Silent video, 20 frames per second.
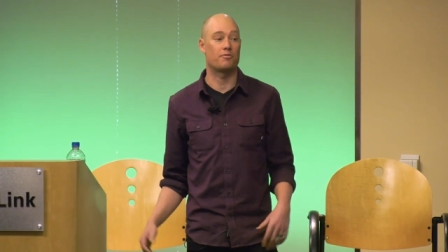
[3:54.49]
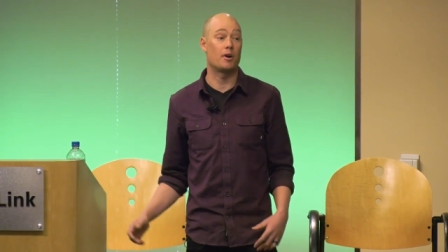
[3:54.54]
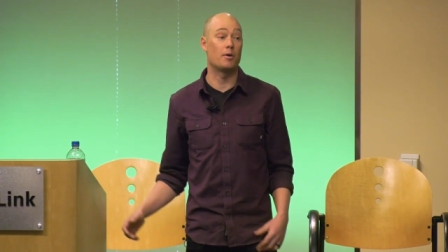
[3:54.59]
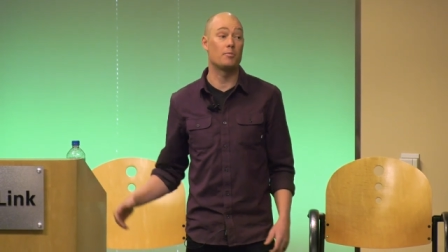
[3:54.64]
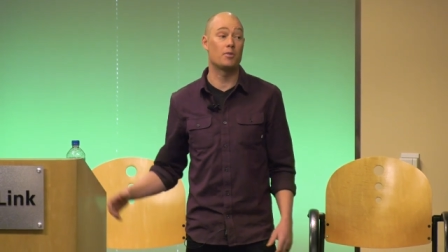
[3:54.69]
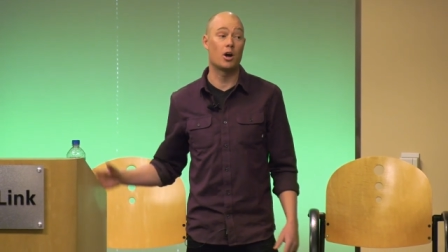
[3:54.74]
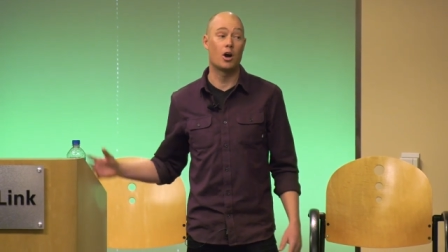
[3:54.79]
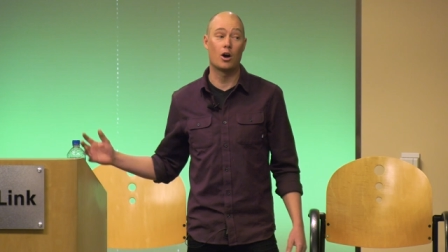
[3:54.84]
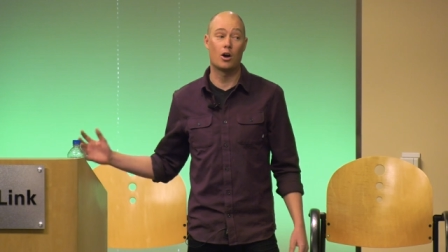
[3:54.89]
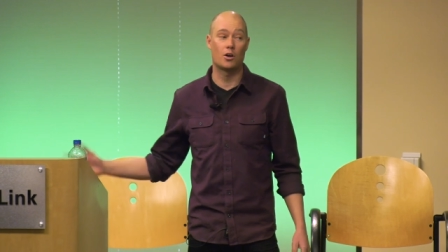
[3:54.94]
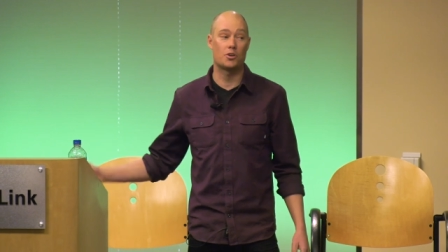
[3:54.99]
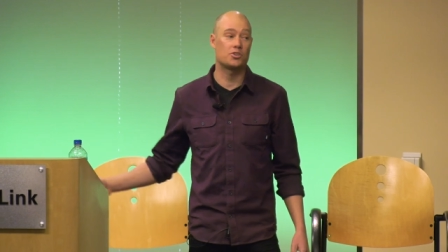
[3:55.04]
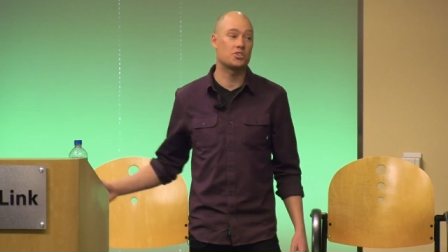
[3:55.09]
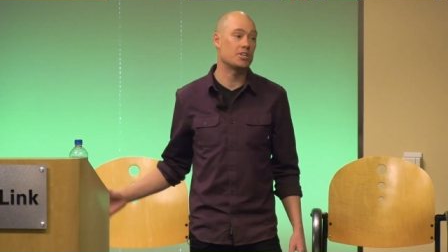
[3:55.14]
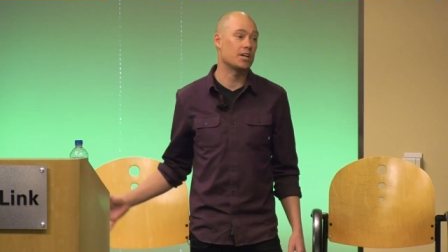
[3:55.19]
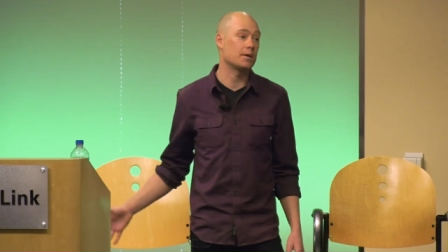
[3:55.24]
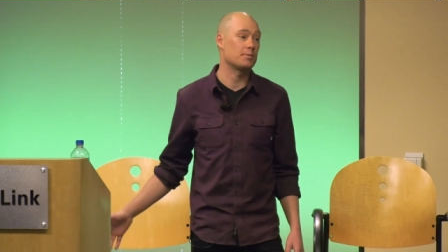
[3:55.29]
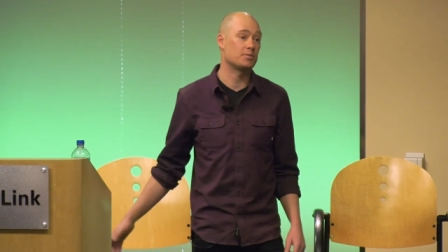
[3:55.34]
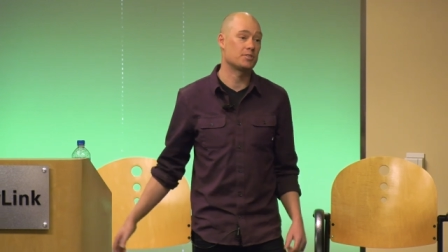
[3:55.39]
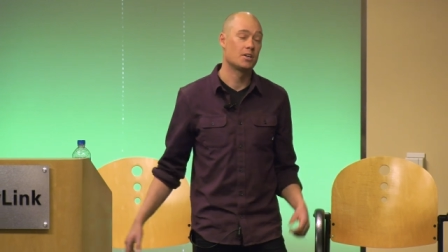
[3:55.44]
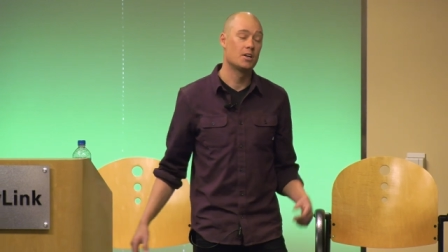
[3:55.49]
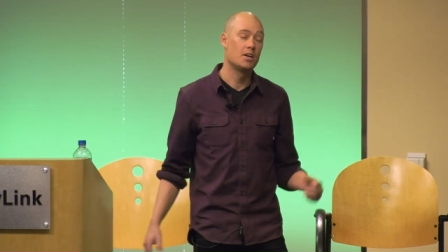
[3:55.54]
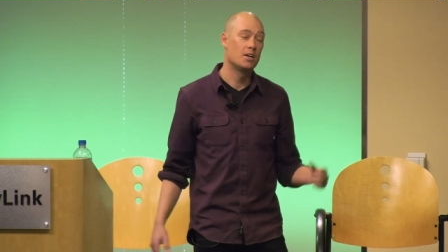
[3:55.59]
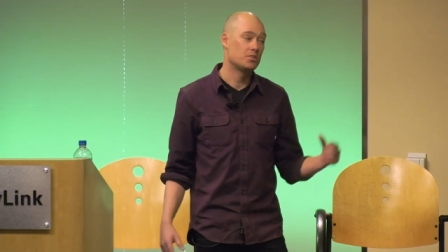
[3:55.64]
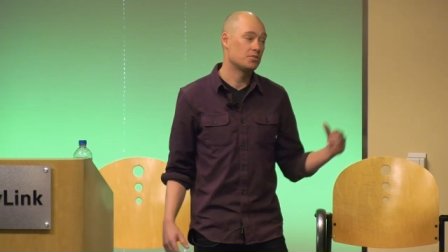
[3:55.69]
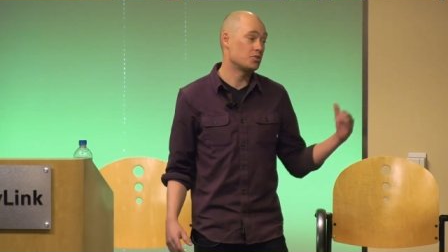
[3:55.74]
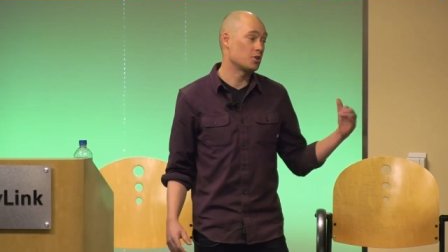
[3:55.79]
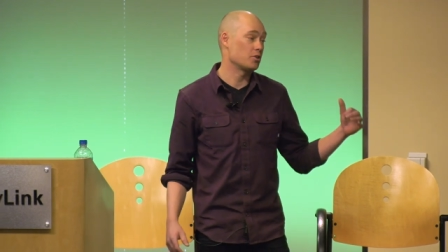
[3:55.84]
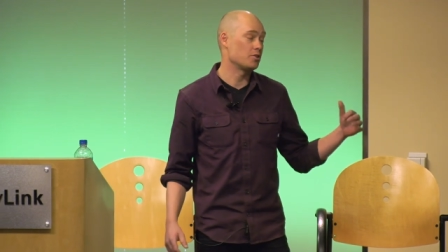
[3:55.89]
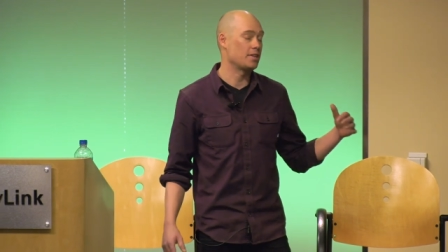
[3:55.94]
from the hardships,
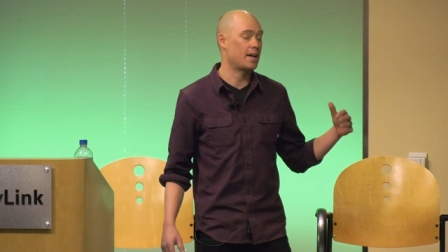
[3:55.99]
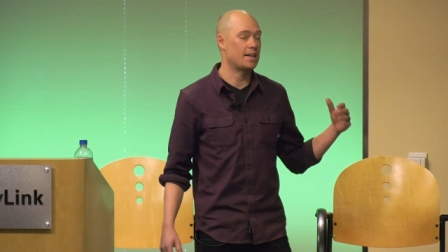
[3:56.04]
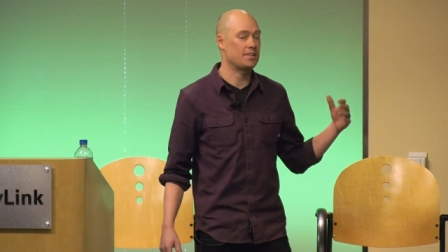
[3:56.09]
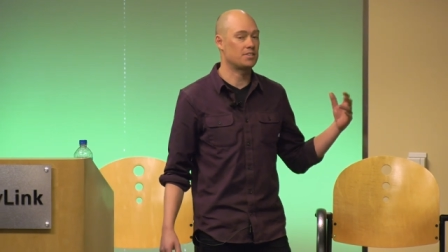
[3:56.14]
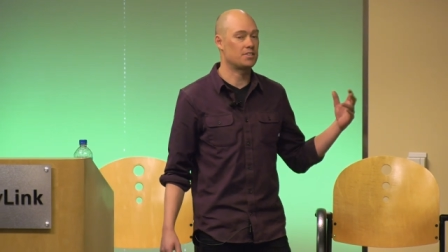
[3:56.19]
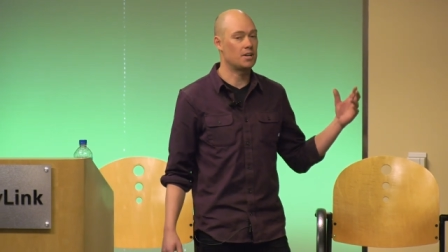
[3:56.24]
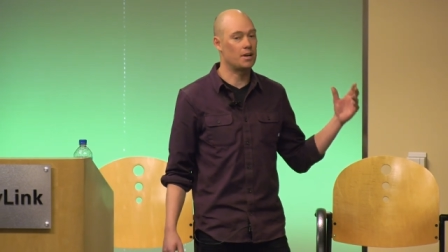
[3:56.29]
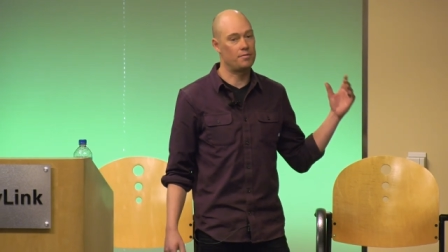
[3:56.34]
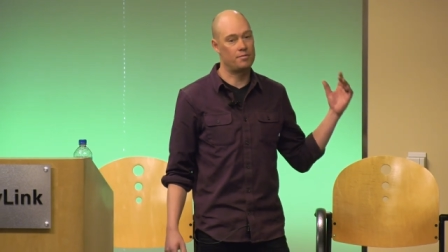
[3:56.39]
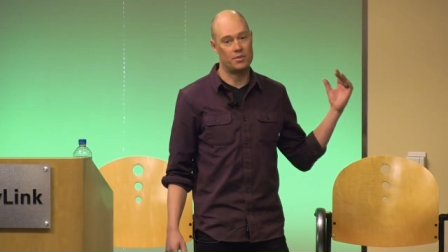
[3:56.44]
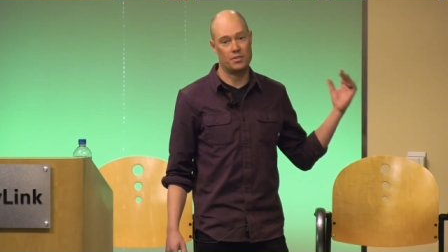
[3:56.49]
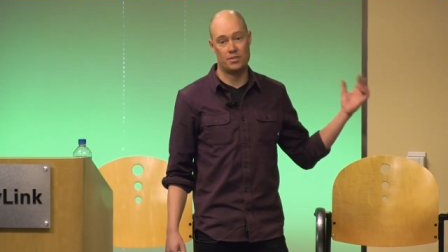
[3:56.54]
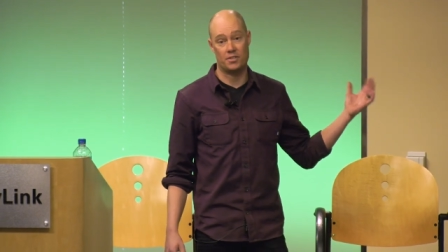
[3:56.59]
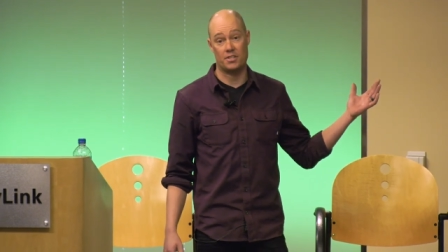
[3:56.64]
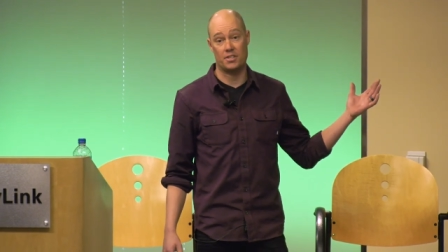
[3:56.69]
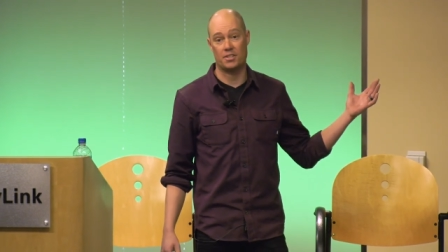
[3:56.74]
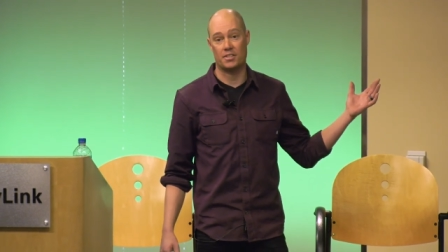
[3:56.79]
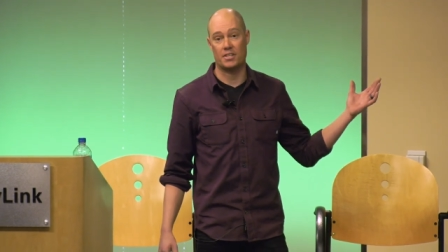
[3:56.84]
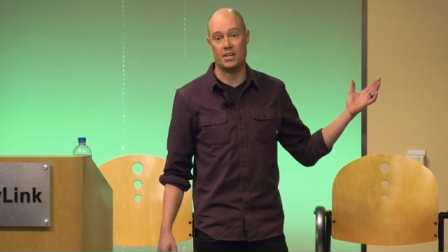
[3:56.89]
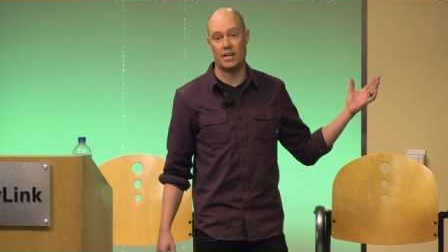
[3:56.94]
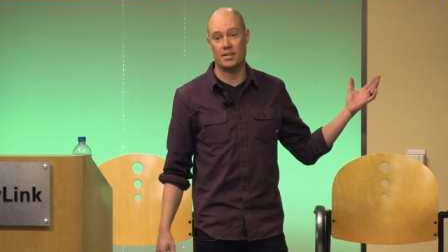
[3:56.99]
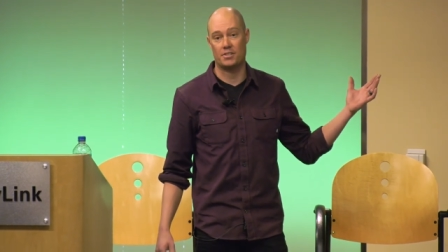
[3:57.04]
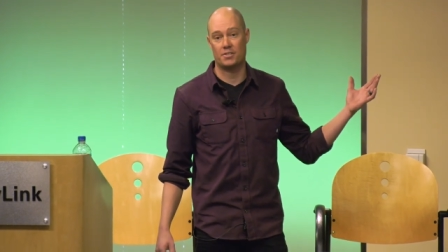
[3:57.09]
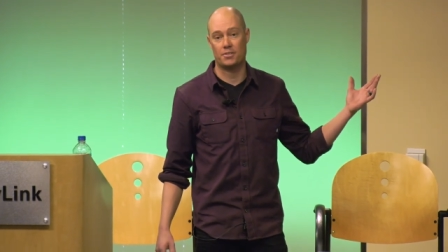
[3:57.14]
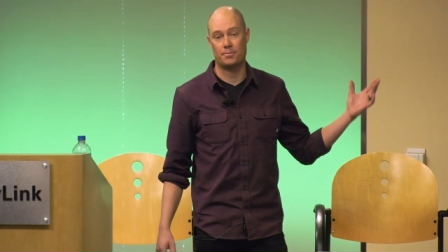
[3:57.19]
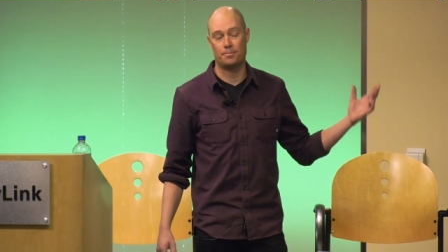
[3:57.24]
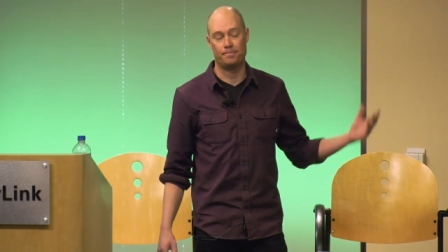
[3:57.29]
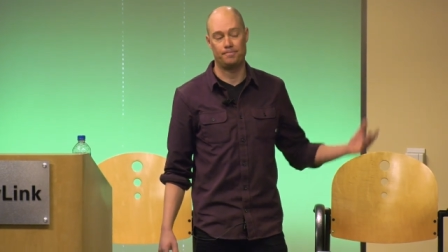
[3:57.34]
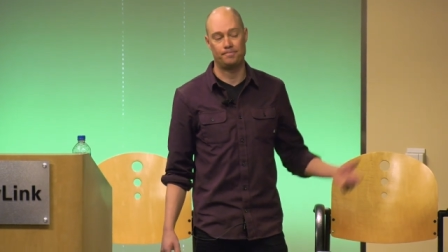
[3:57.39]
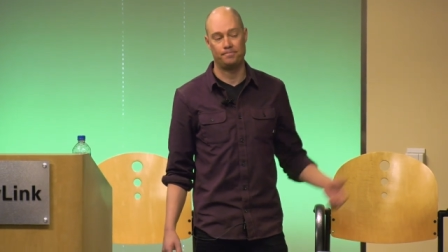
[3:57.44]
turn that stuff into
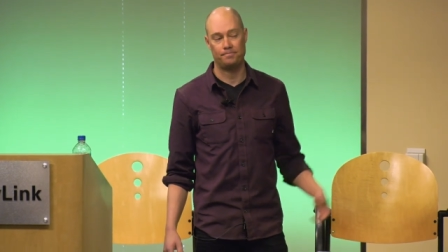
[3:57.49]
success.